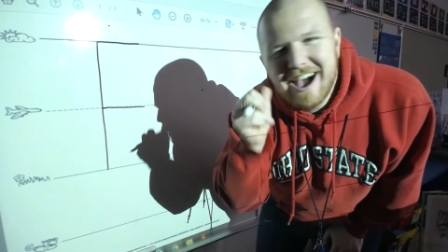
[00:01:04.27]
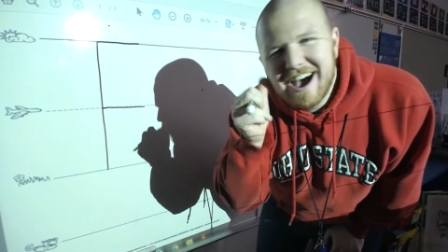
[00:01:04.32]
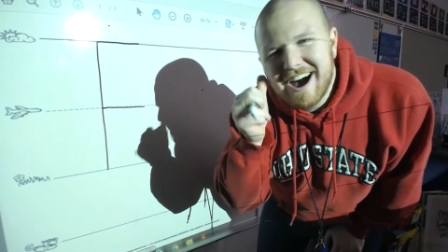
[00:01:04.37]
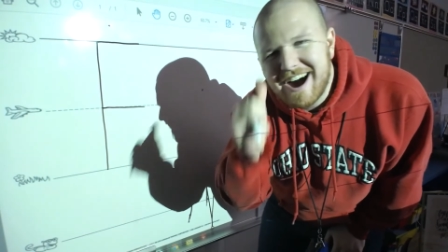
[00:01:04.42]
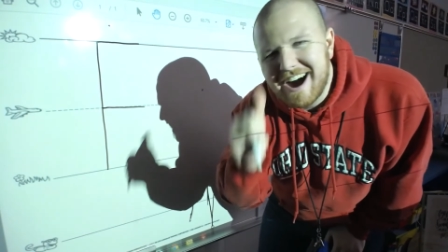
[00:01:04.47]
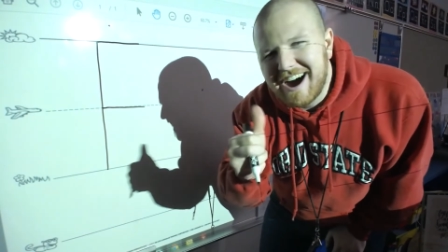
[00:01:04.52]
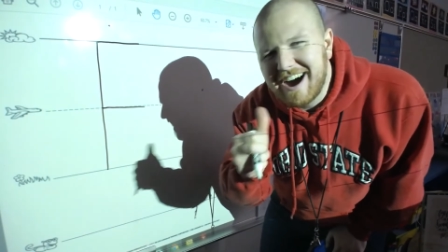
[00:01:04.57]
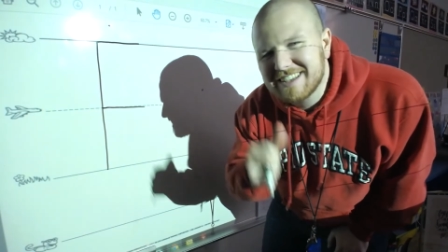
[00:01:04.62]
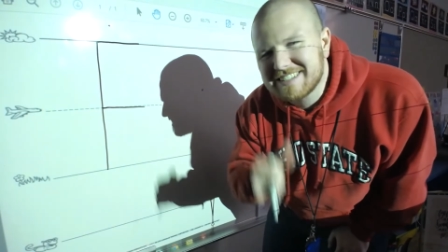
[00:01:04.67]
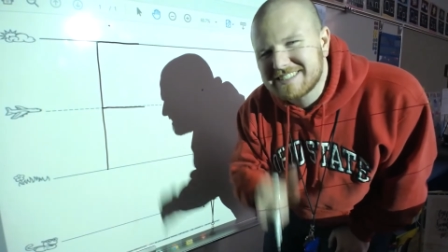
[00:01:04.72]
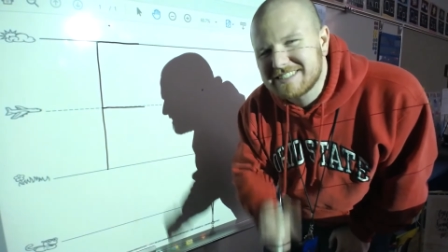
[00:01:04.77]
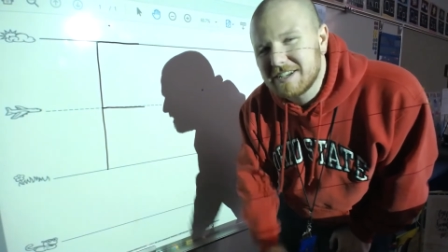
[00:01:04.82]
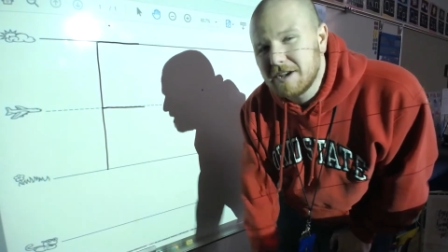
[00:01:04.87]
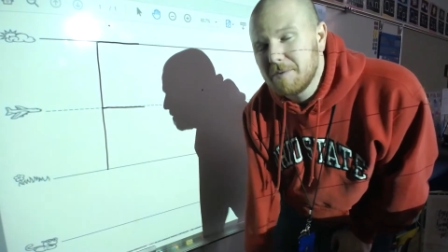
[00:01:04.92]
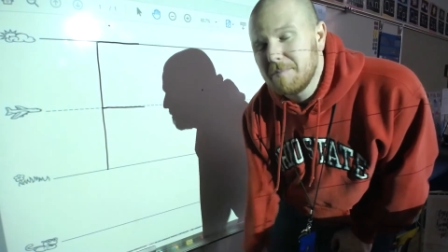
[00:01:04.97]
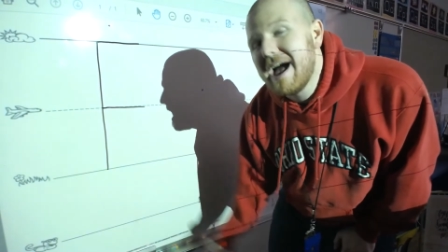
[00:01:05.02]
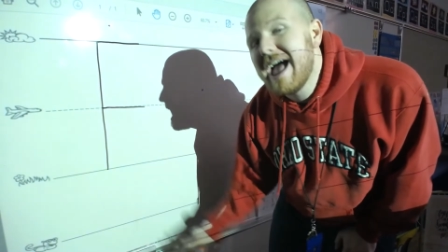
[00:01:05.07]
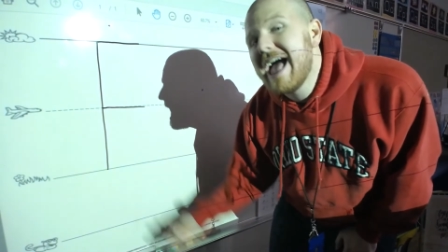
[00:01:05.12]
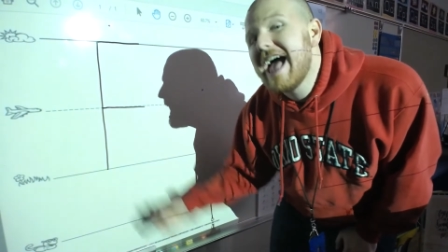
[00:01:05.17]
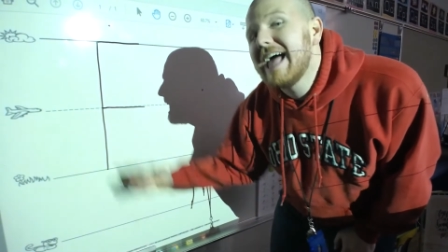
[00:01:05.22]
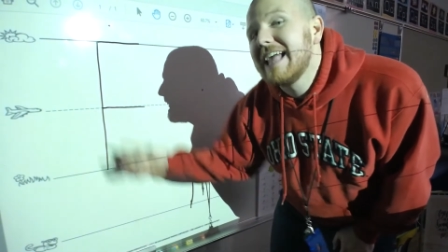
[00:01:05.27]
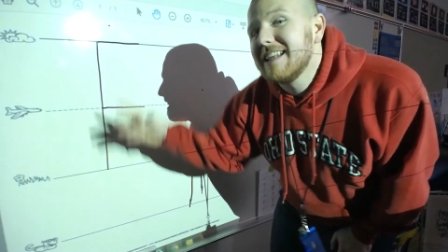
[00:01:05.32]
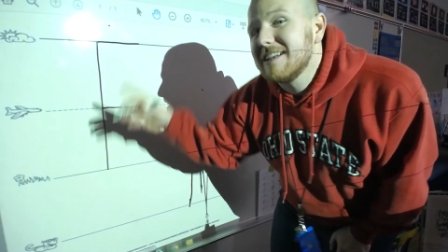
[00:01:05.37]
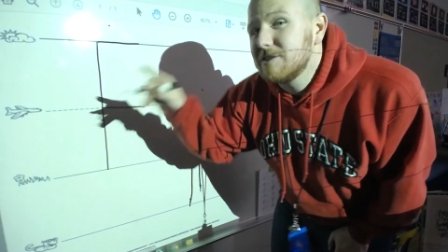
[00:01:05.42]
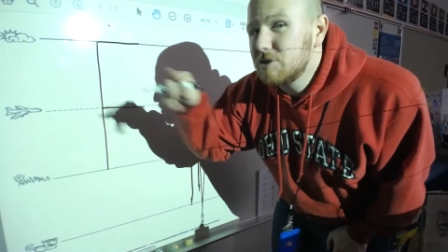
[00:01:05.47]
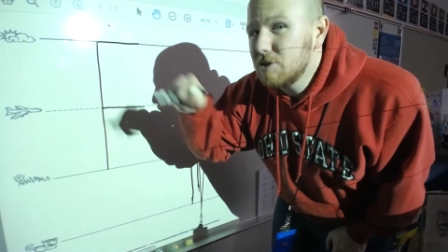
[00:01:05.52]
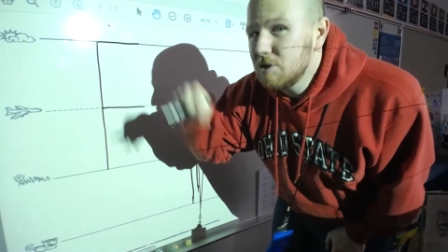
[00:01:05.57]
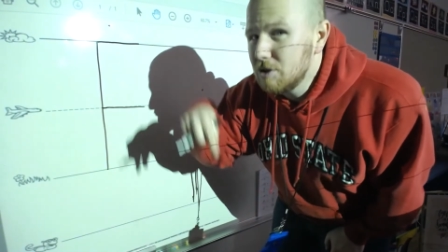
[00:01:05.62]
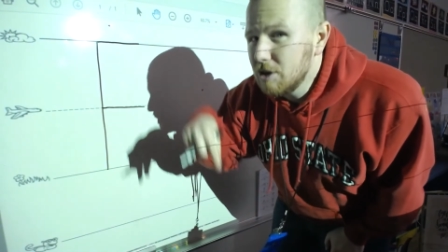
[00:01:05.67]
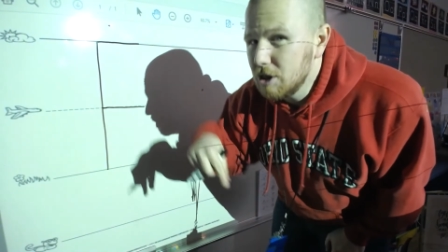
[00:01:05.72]
Awesome. Let's
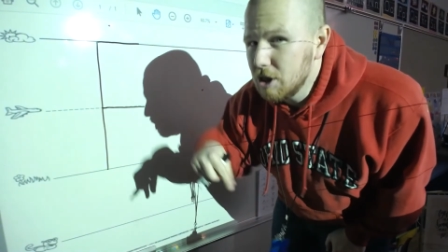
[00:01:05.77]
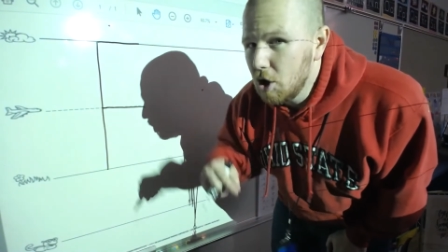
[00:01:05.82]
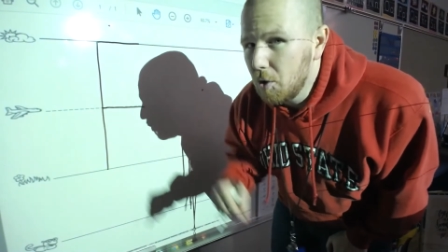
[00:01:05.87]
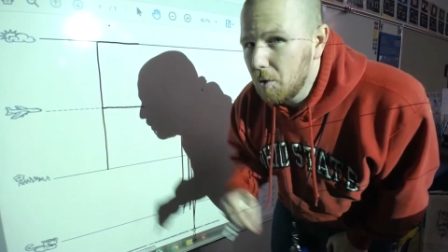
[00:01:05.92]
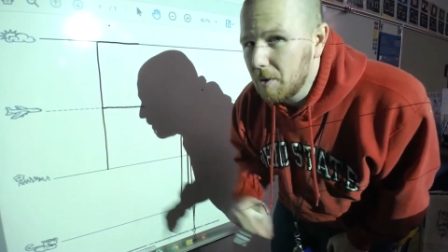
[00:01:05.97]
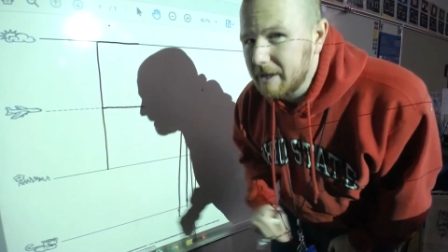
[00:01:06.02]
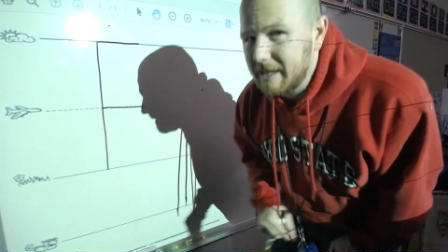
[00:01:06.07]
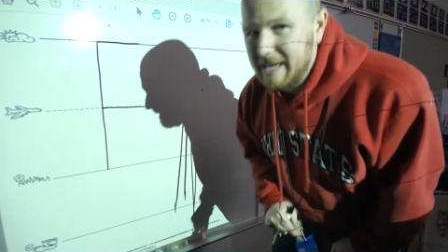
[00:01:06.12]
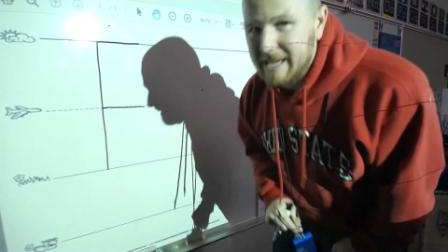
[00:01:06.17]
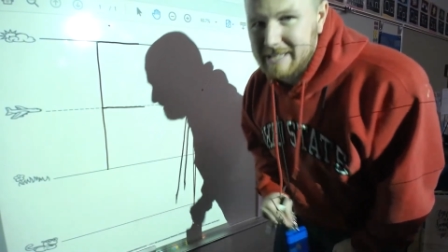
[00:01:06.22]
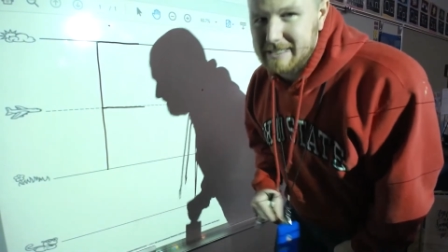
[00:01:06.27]
do the lowercase